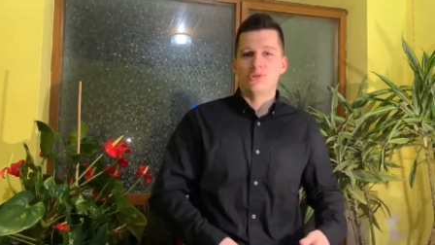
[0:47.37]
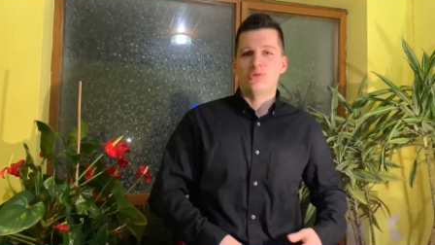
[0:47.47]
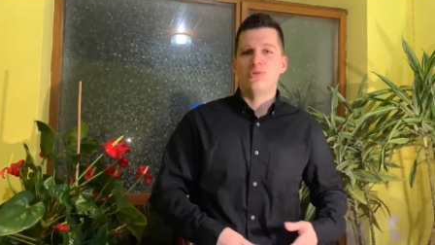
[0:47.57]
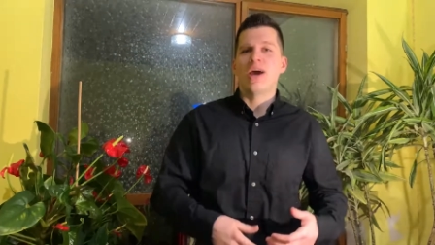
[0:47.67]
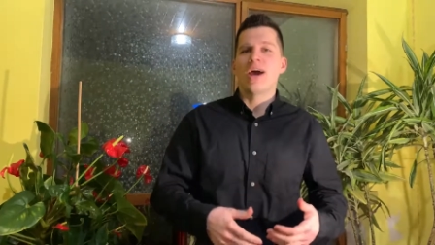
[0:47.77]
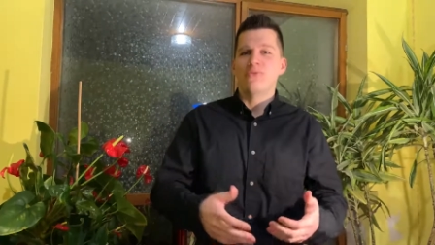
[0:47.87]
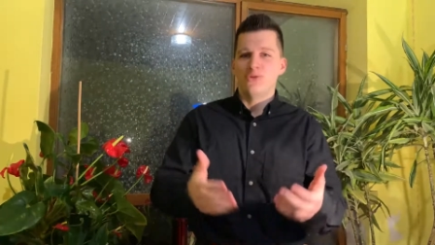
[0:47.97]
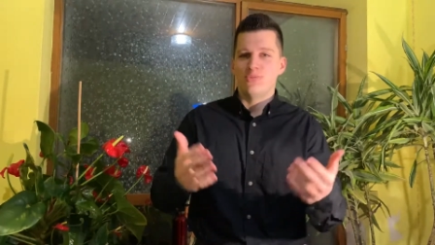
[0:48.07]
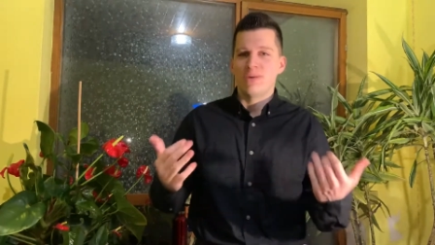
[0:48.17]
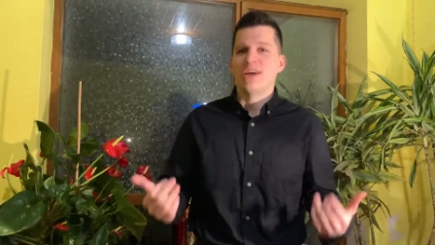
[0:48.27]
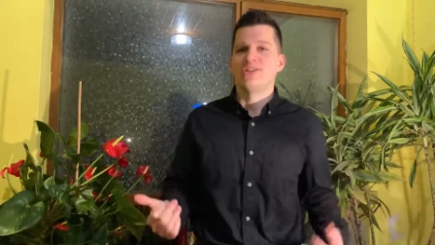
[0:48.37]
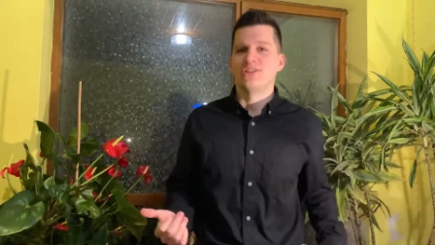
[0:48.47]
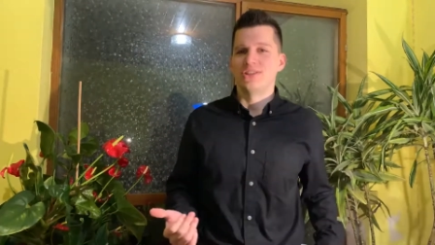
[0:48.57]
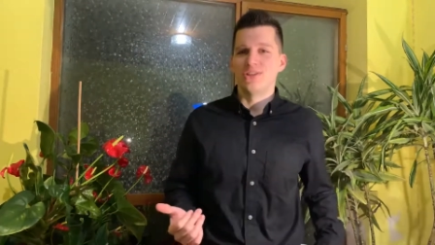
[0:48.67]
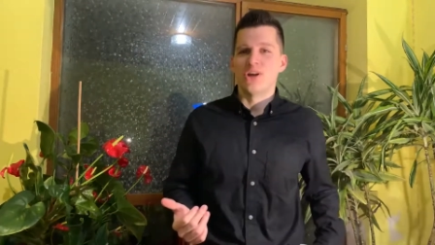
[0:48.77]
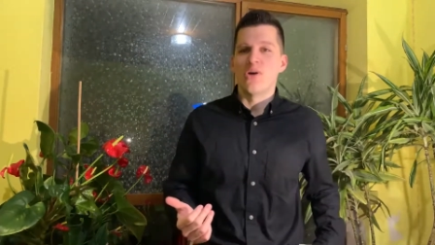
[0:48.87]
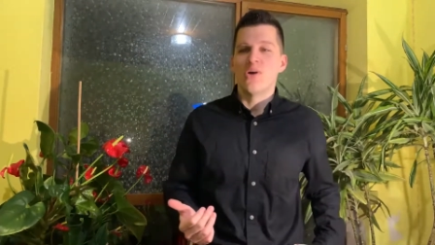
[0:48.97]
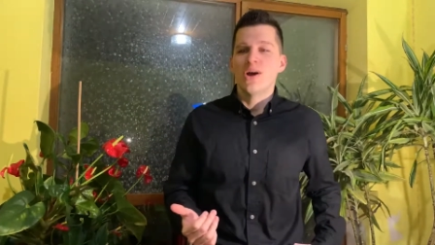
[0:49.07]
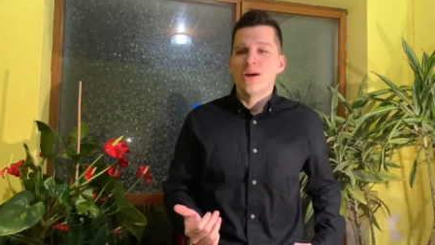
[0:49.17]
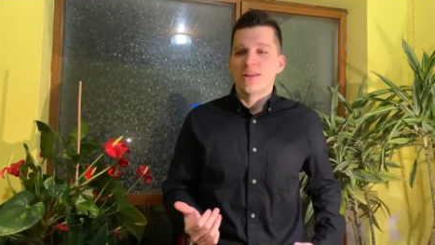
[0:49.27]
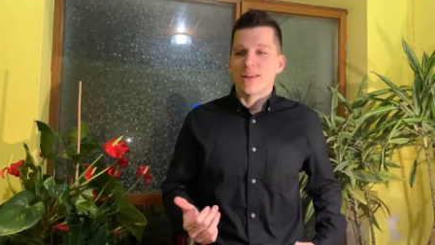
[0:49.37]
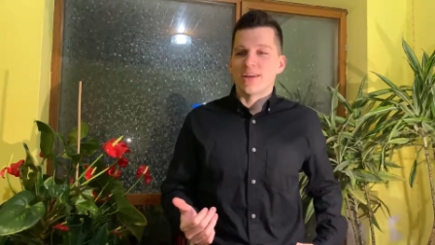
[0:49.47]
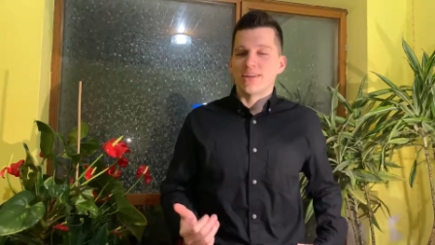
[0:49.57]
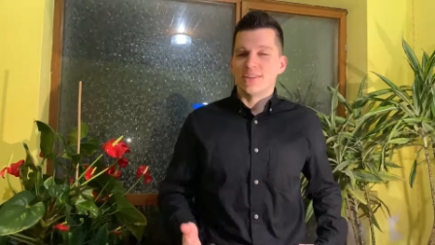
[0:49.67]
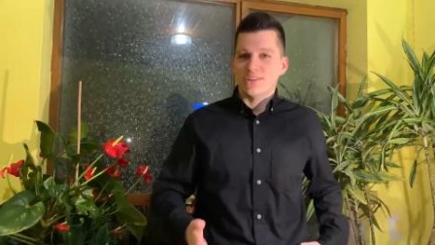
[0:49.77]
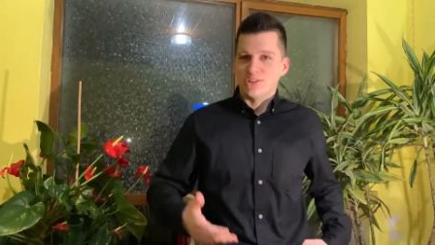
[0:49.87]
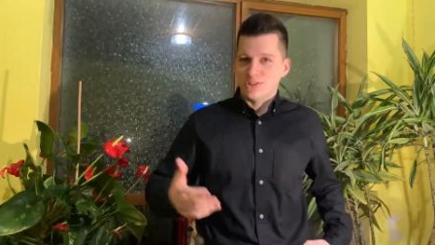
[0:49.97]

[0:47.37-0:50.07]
You have to imagine it, you know? Like,